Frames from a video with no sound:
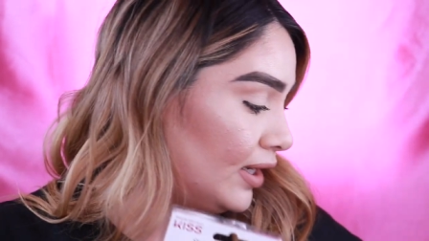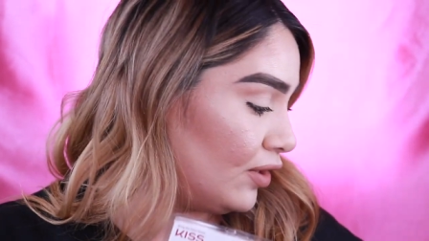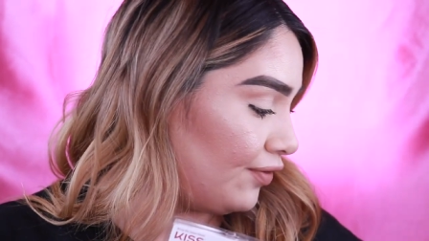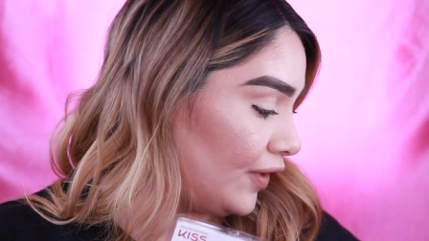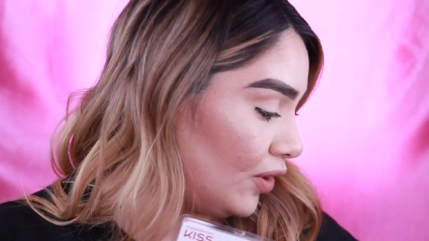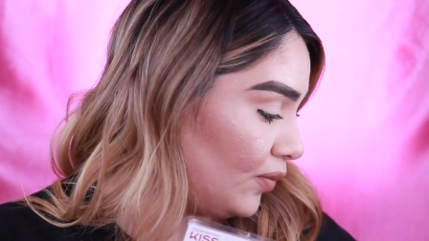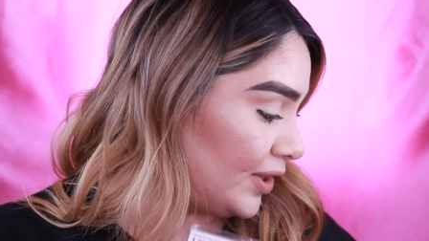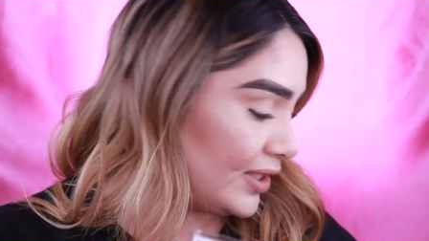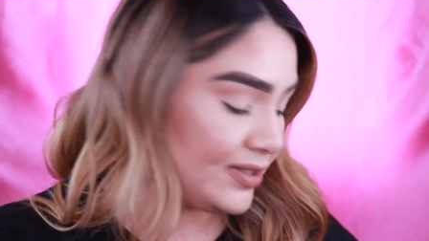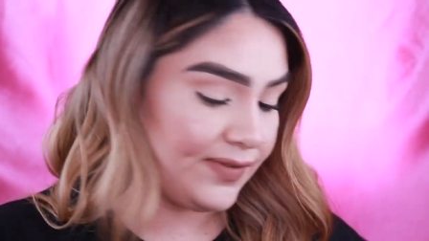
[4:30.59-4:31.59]
interfere
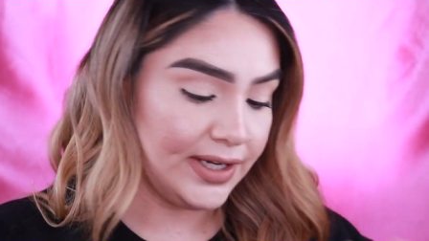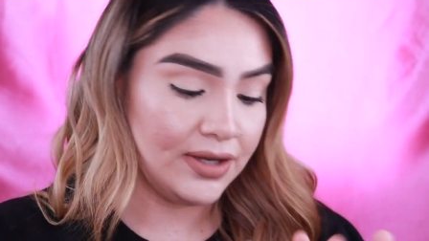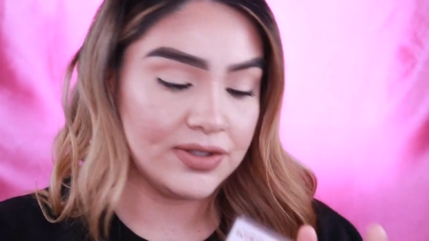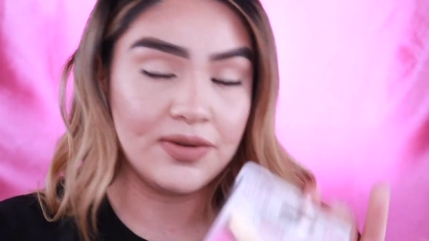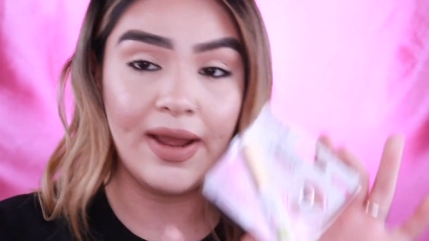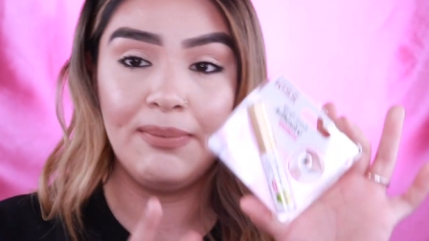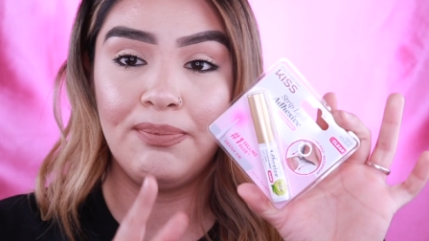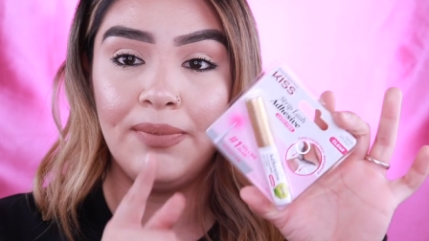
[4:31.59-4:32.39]
with this video so I,